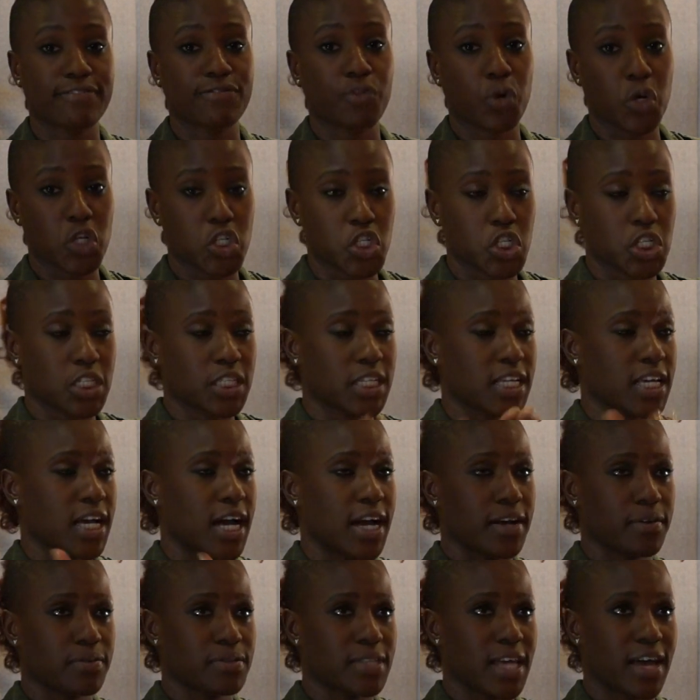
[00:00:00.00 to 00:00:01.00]
Unfortunately,
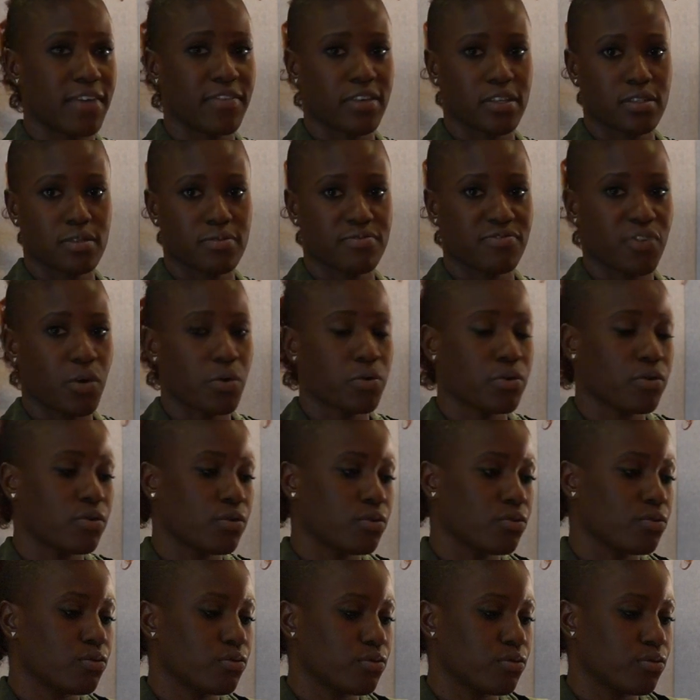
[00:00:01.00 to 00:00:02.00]
I was having some
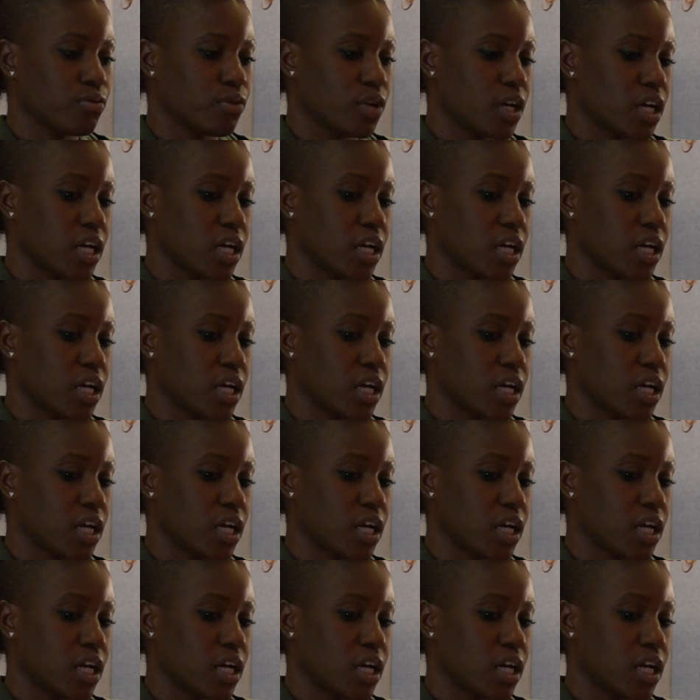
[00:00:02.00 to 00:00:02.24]
vocal